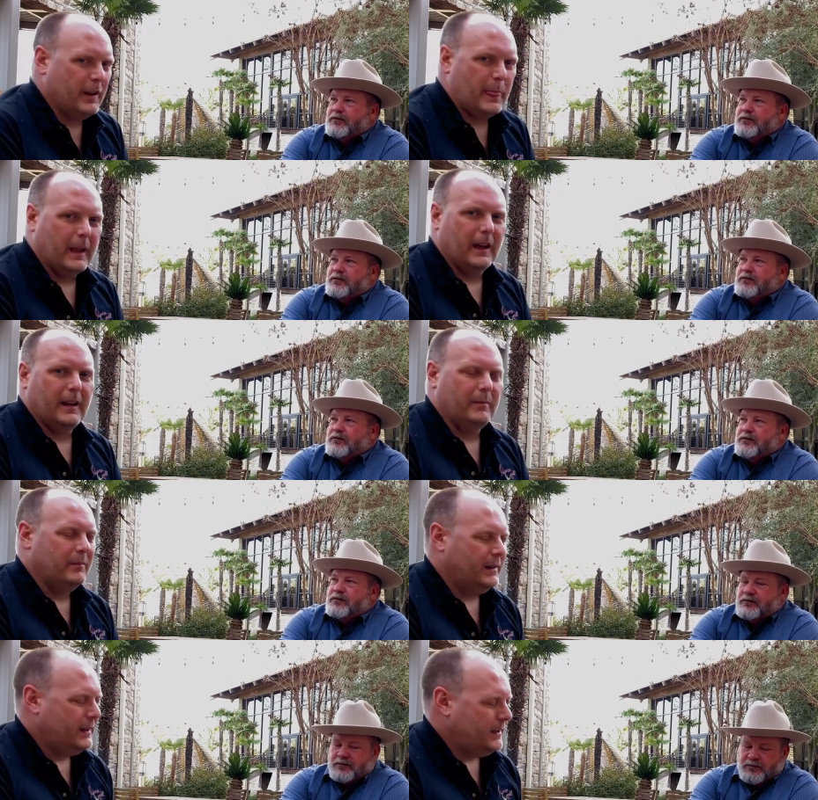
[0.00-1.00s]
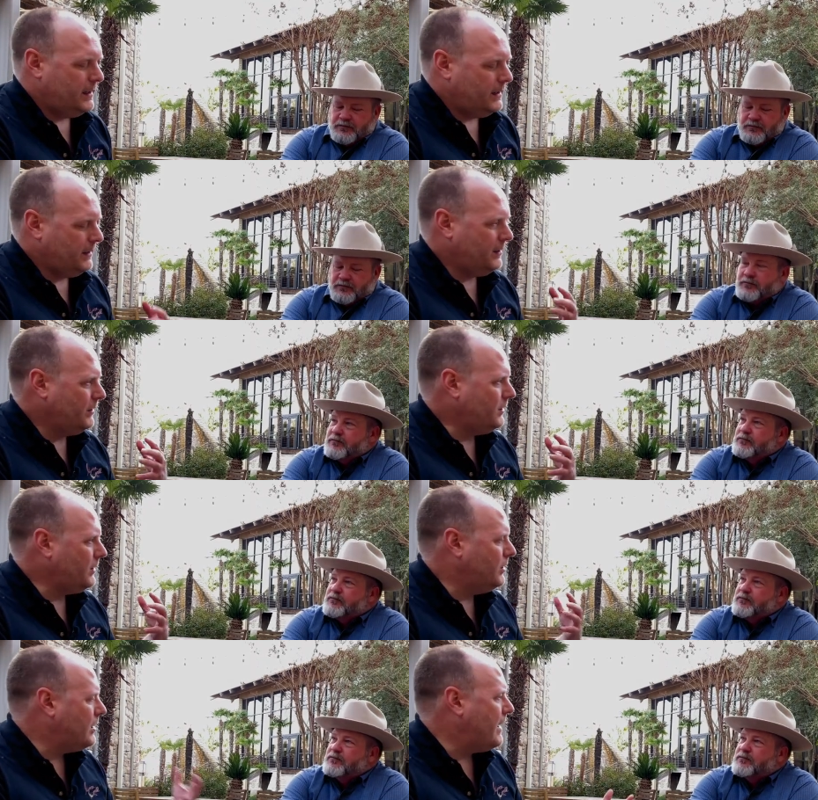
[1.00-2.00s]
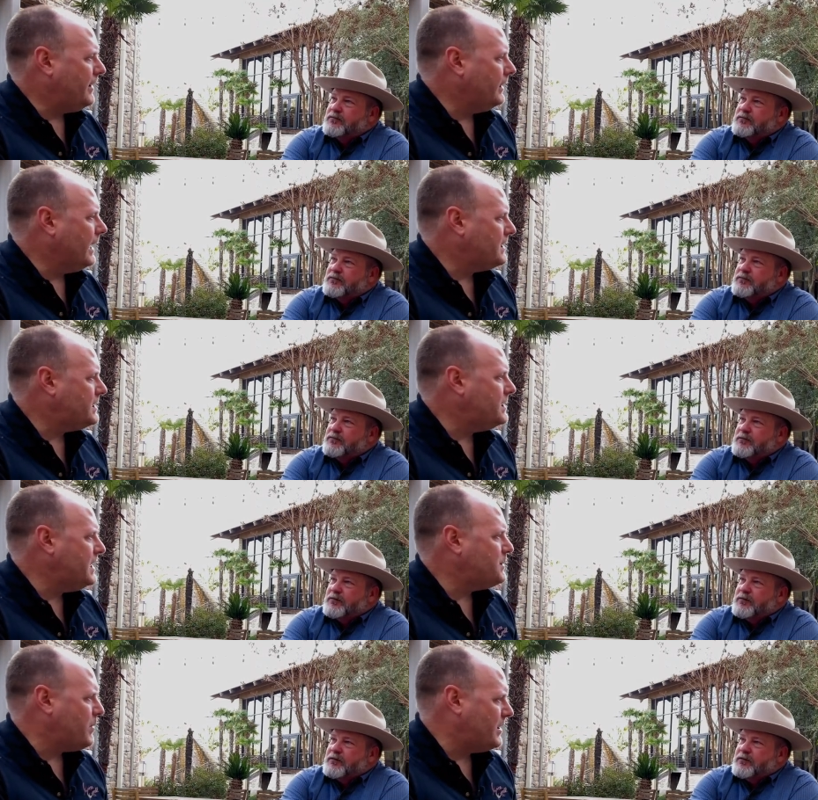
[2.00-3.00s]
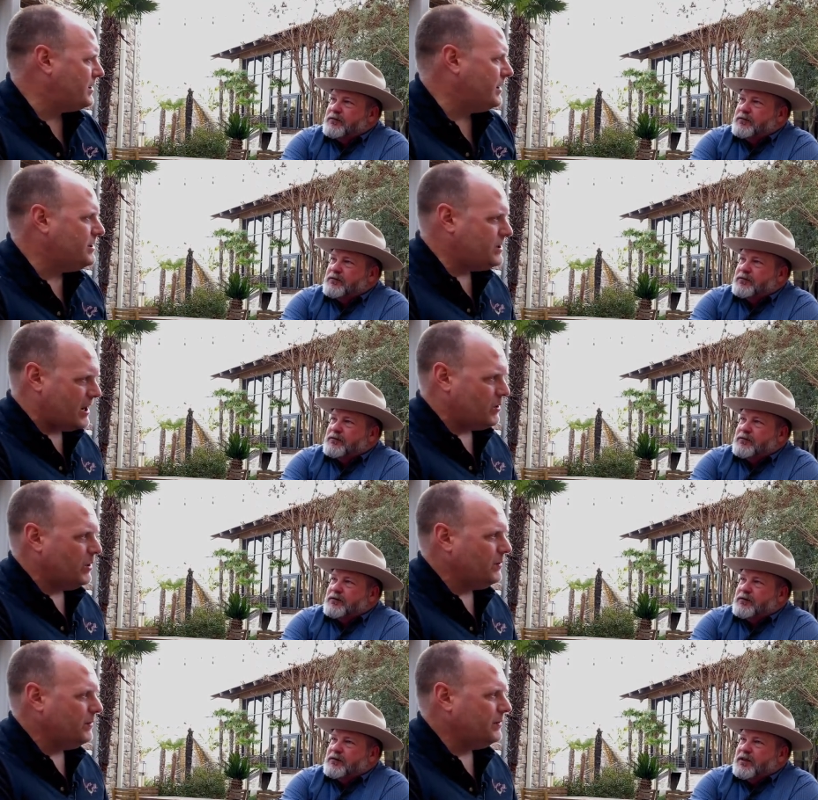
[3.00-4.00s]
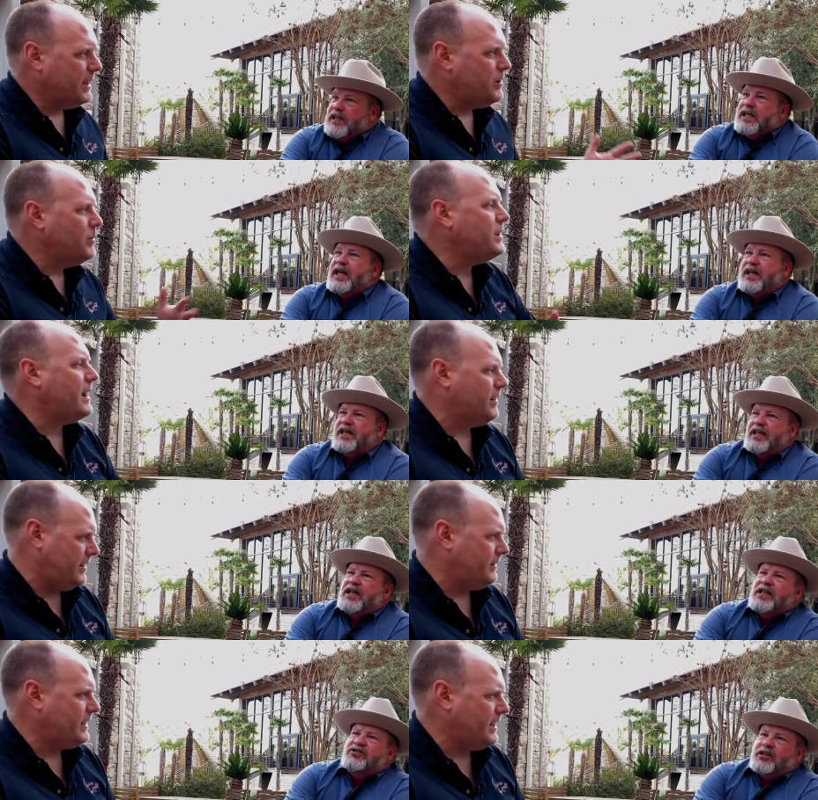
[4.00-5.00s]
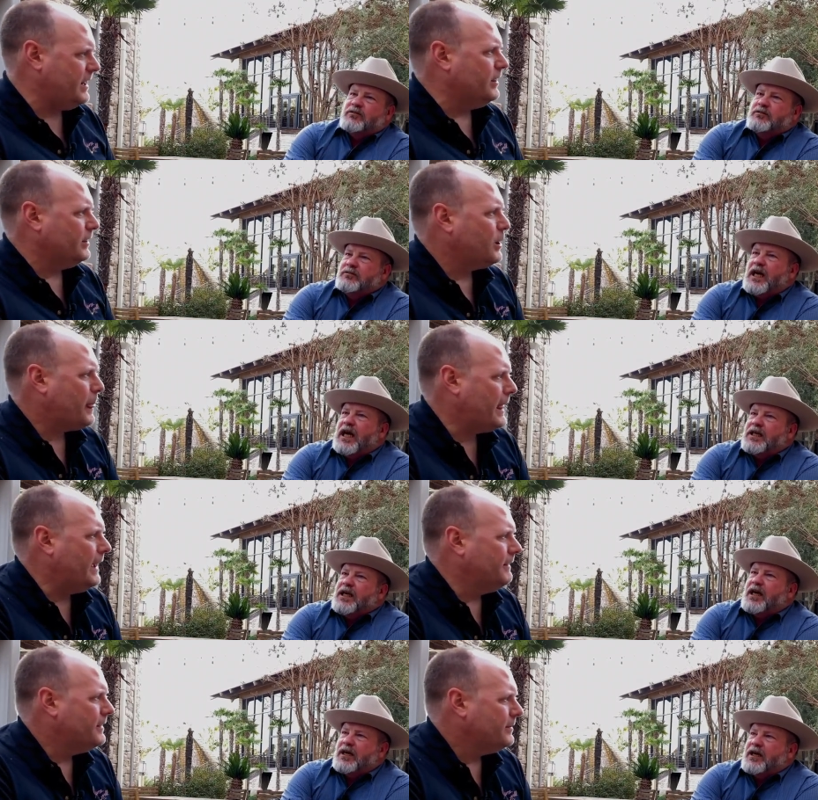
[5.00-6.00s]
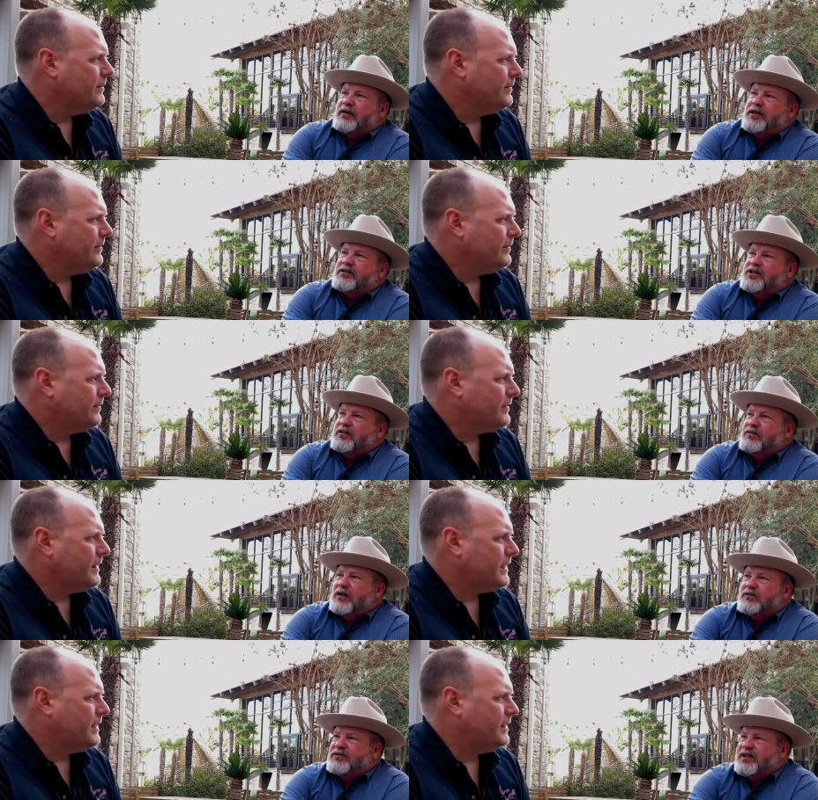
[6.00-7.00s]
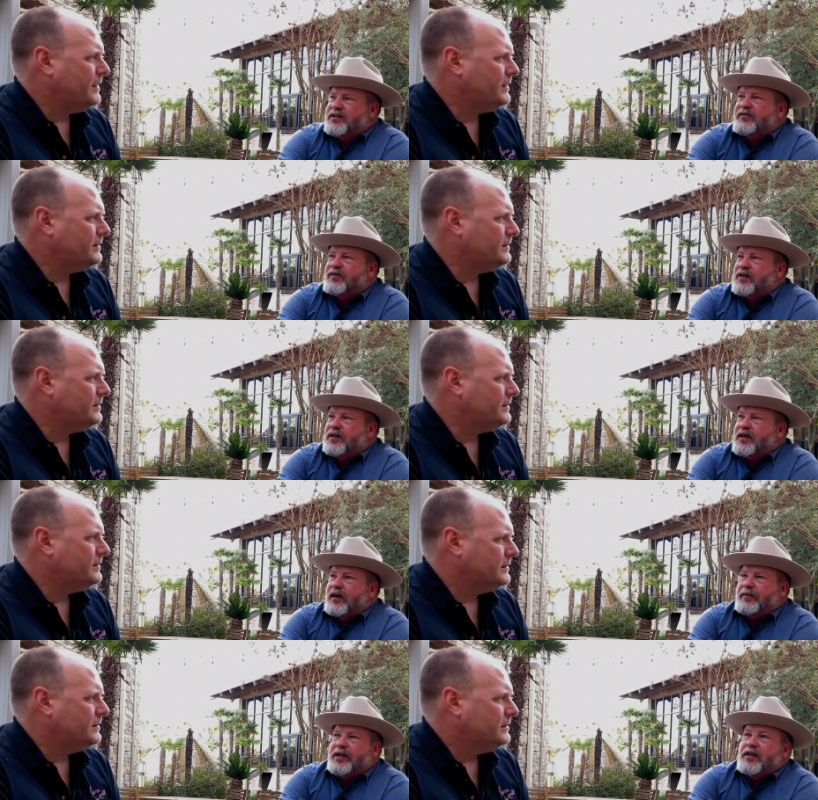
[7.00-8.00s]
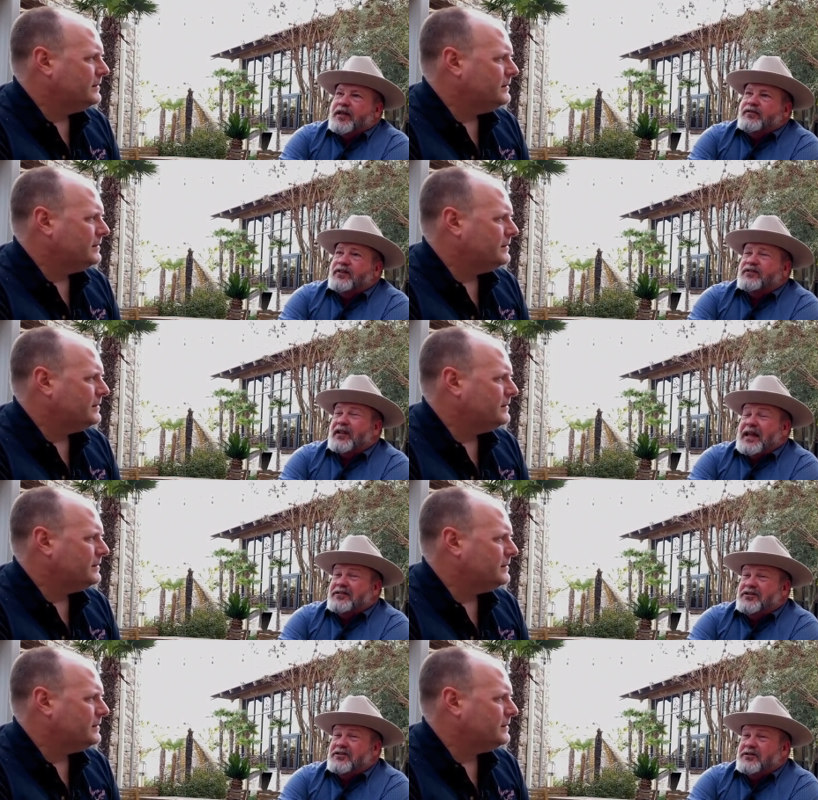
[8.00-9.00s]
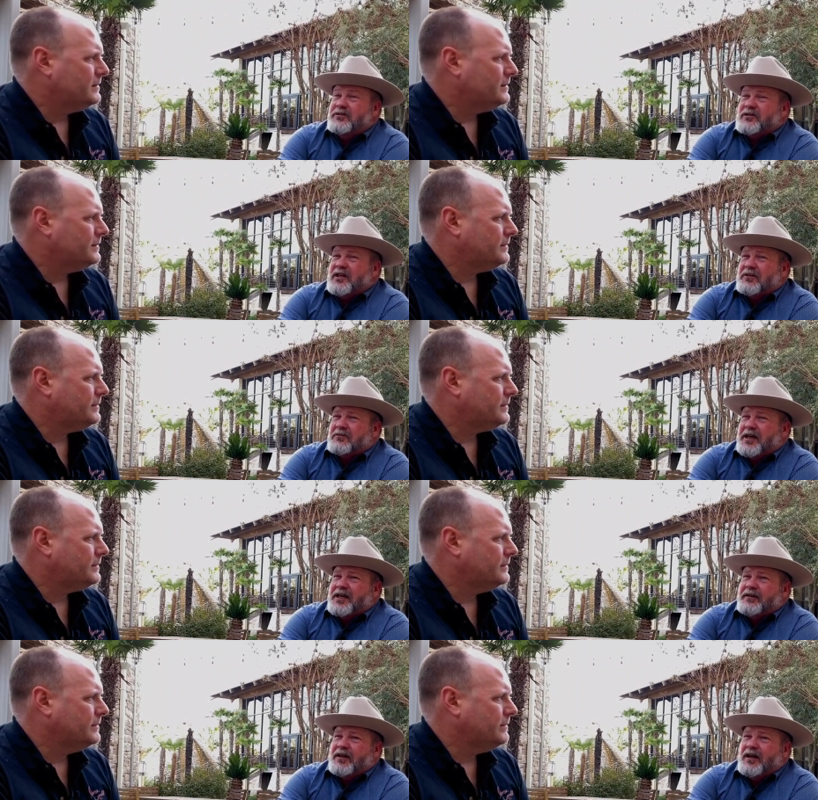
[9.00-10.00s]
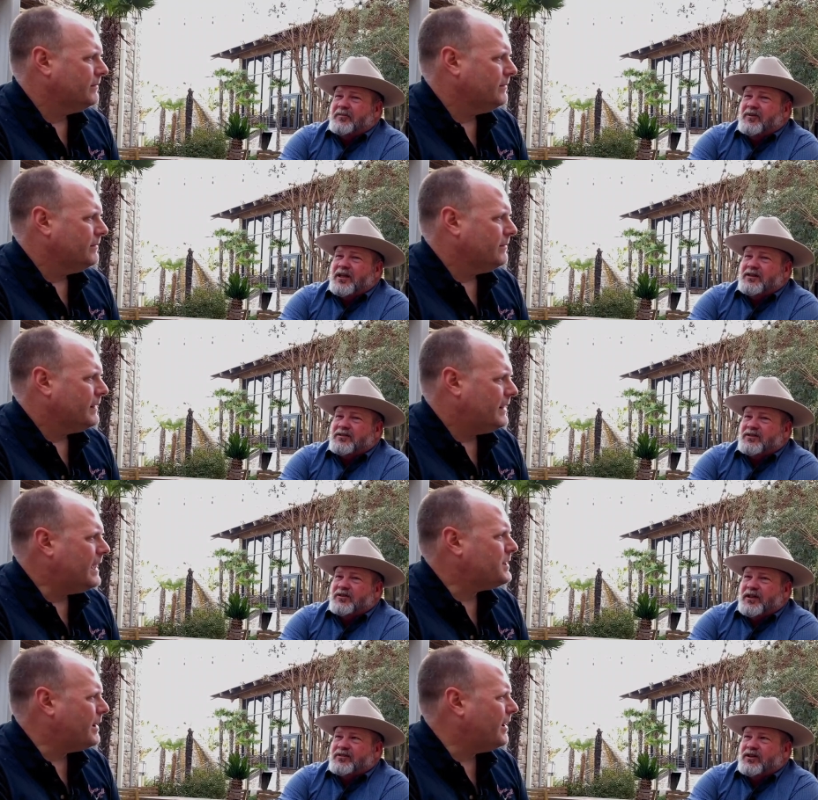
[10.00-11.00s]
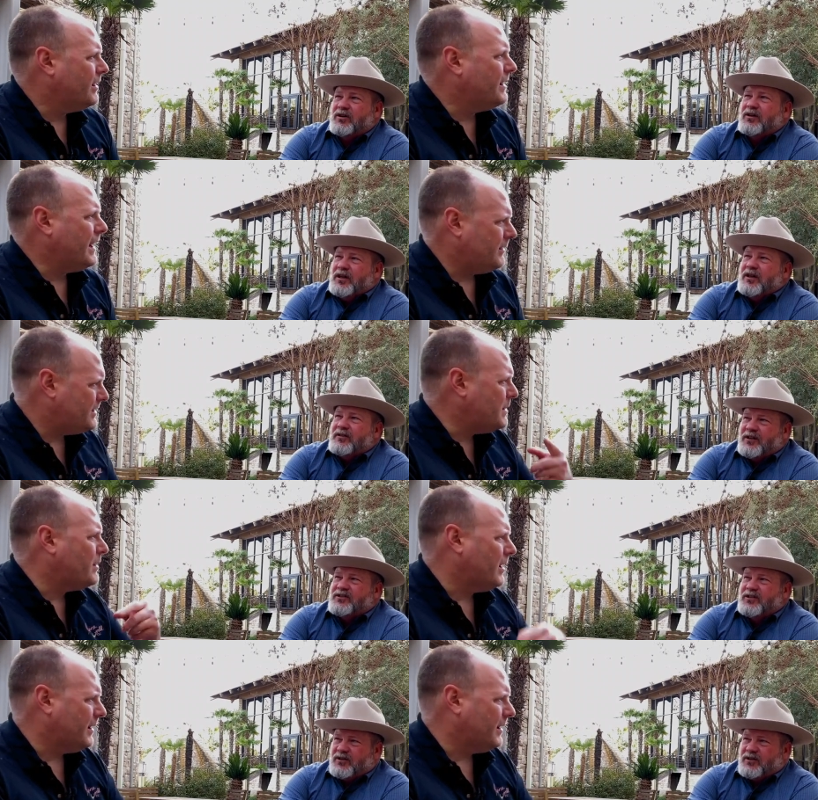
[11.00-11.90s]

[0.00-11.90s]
Speaker 1: um, you're having less disease pressure in general than you would here. in general. Here? Yeah, yeah, yeah,
Speaker 2: yeah. In general, I would say definitely. I mean, this last year there was a lot of rain in the high plains, and so yeah, that's what saw, I heard in that seminar. They